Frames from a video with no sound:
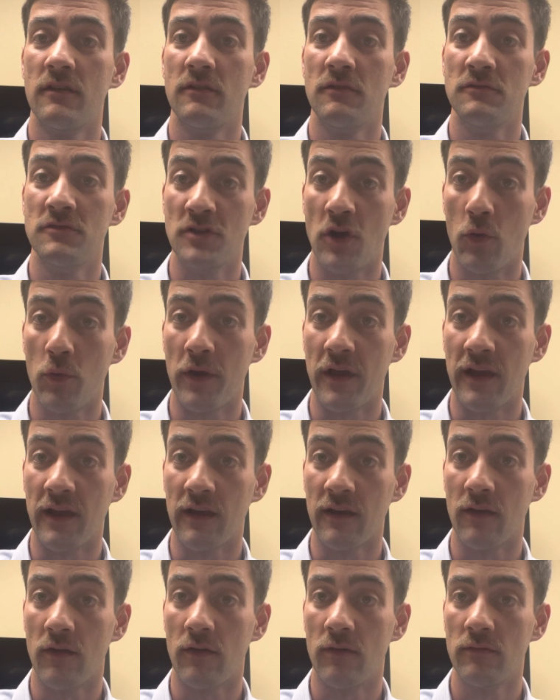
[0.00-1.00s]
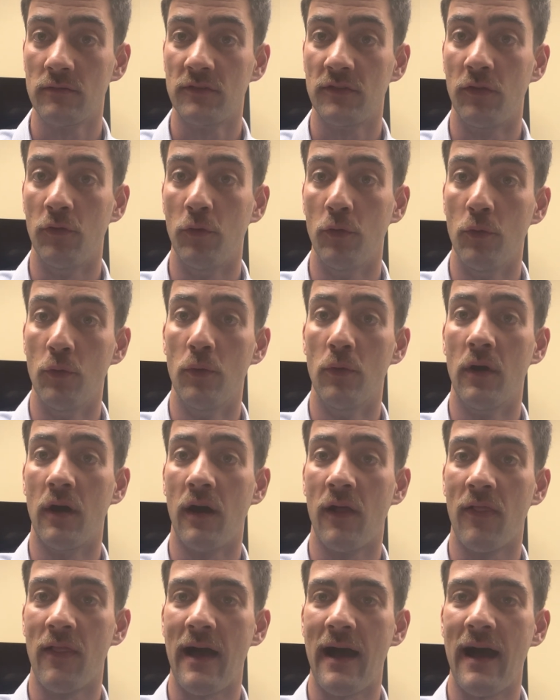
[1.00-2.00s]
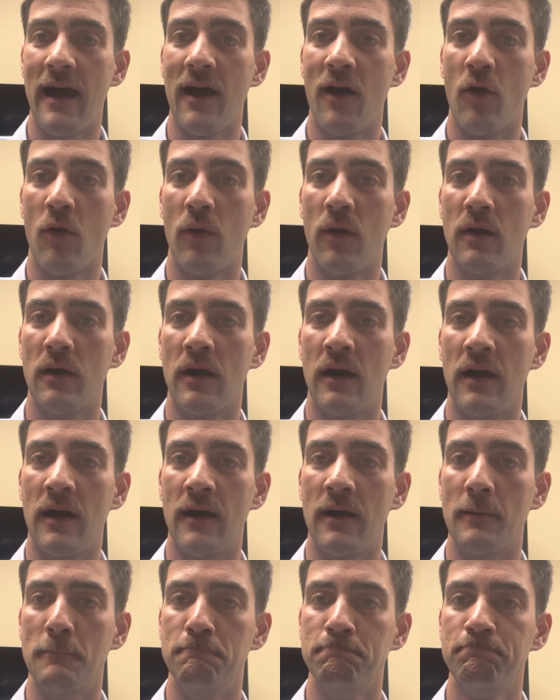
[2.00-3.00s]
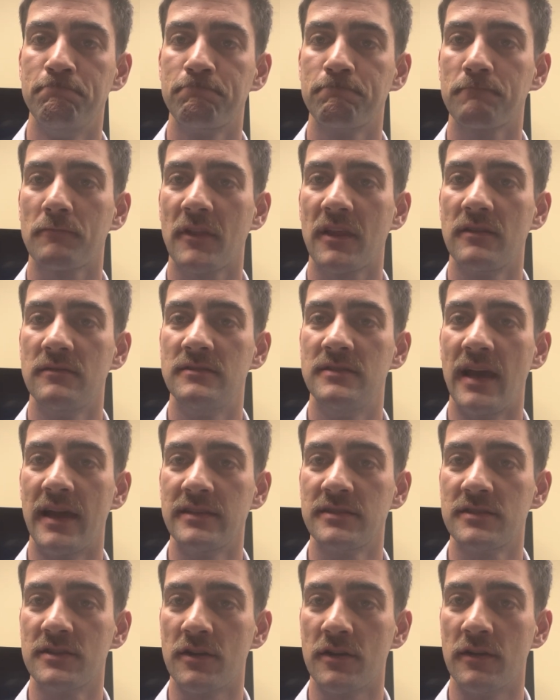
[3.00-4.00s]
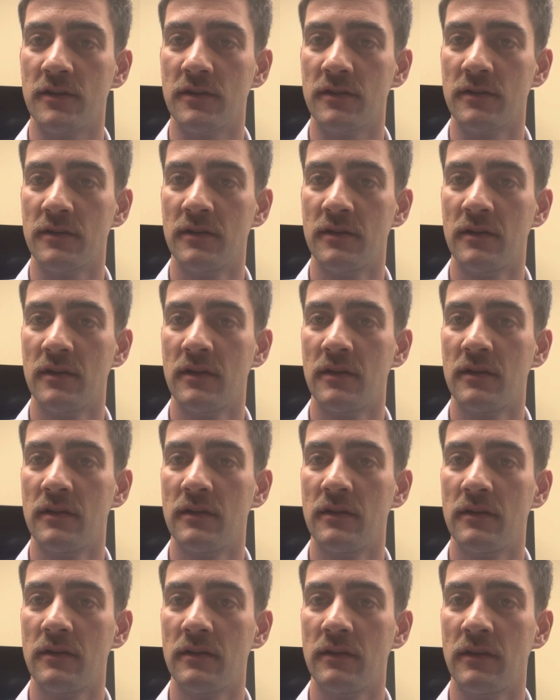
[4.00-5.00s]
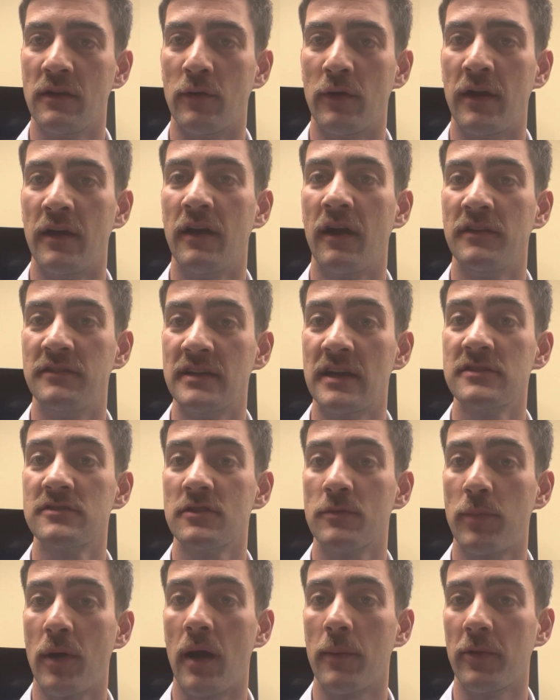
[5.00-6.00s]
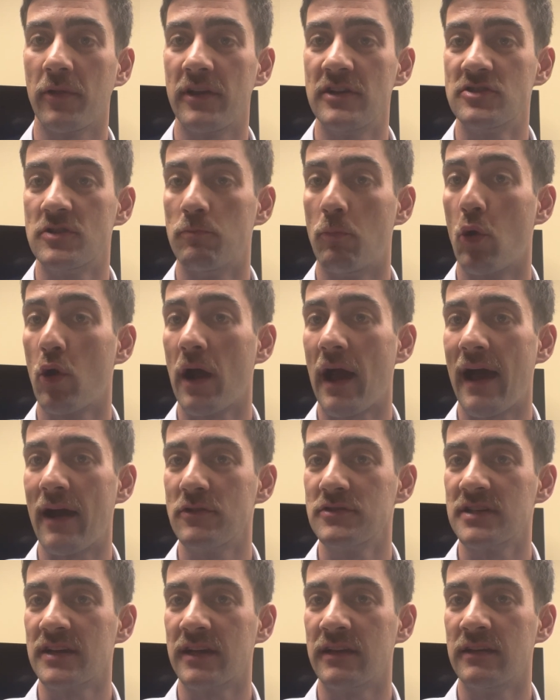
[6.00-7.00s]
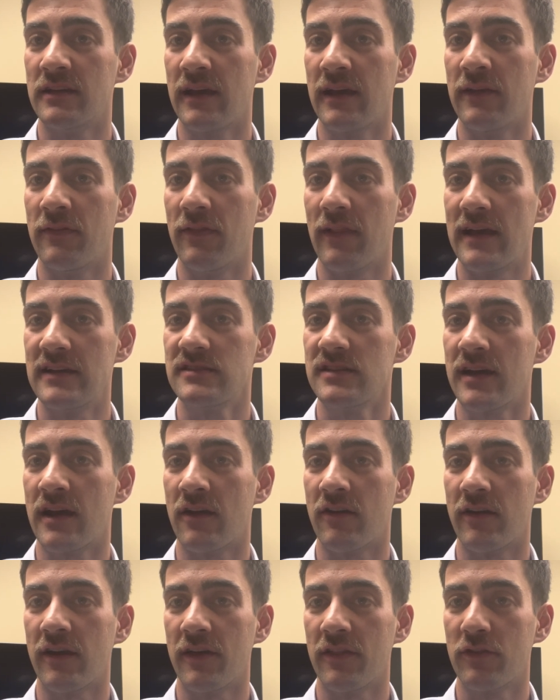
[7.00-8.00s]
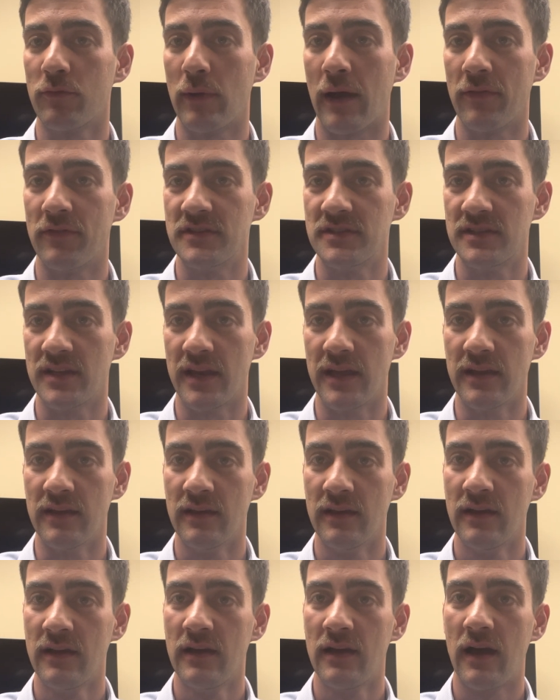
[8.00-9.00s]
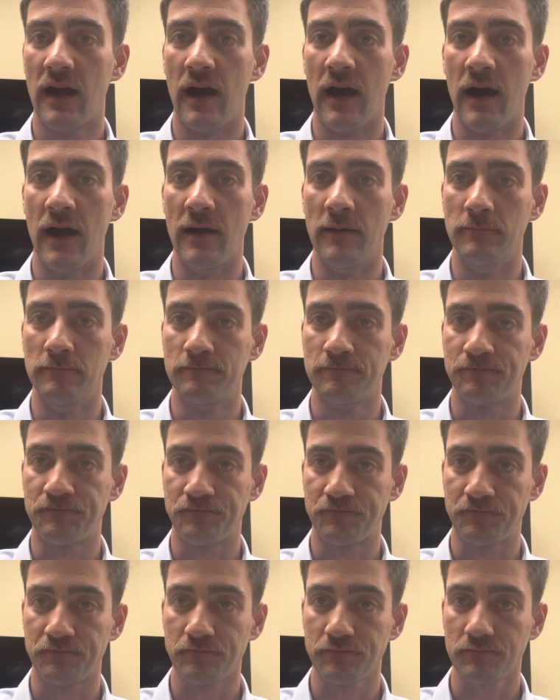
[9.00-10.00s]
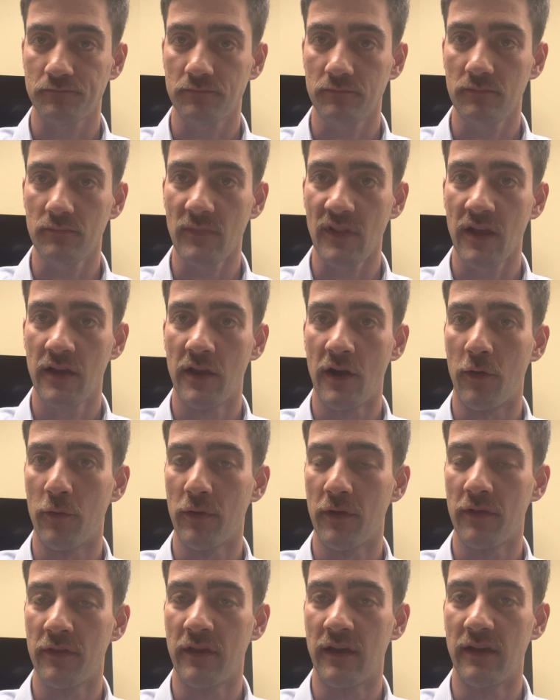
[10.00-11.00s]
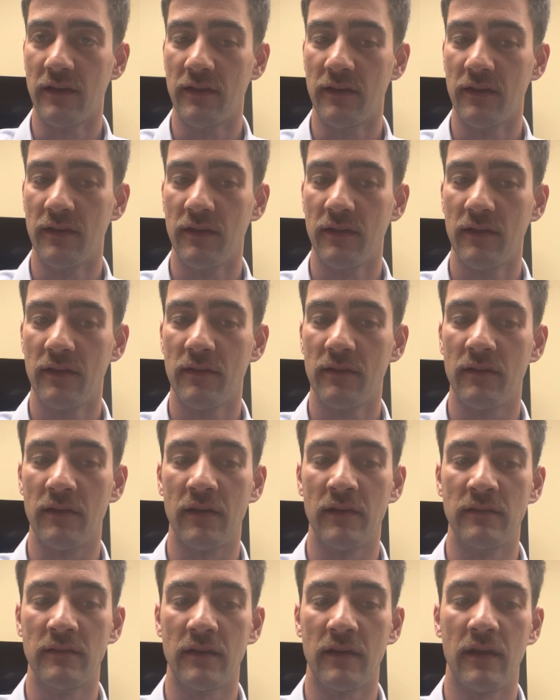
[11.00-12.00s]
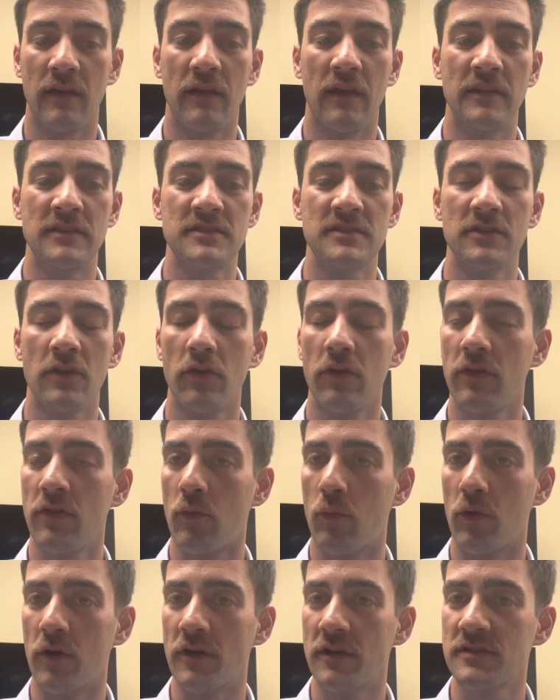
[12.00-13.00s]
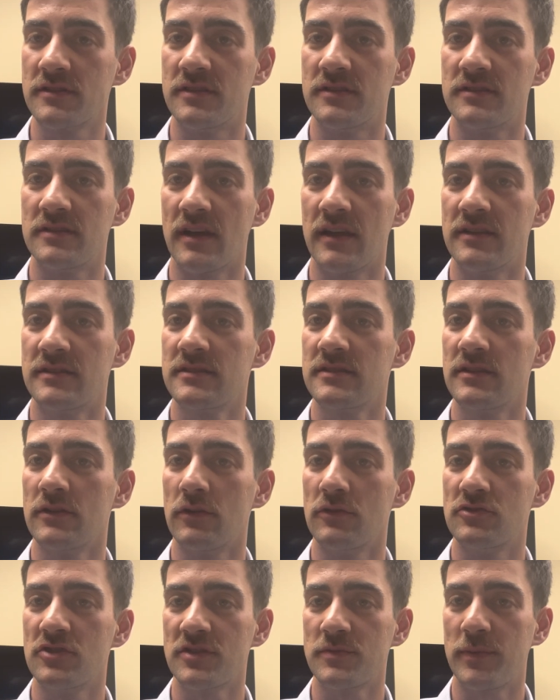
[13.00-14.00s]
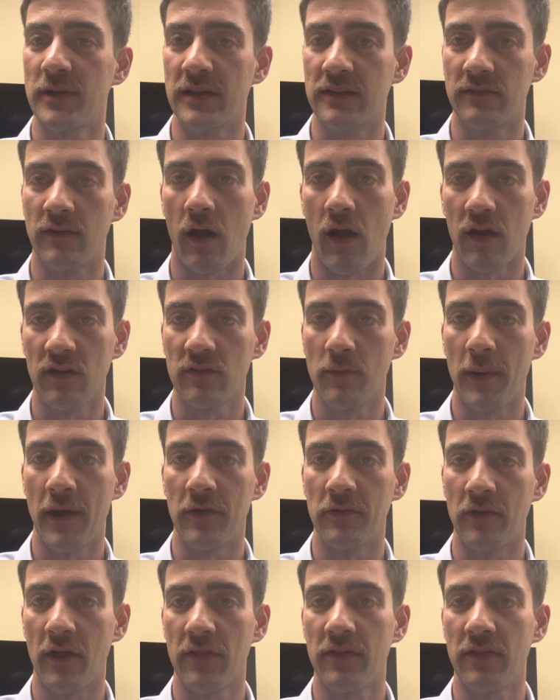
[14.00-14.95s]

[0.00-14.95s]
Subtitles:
zoning to allow denser, a denser population, more housing in less area throughout the city. Um, you know, they, it's still in the works. It's still just being talked about.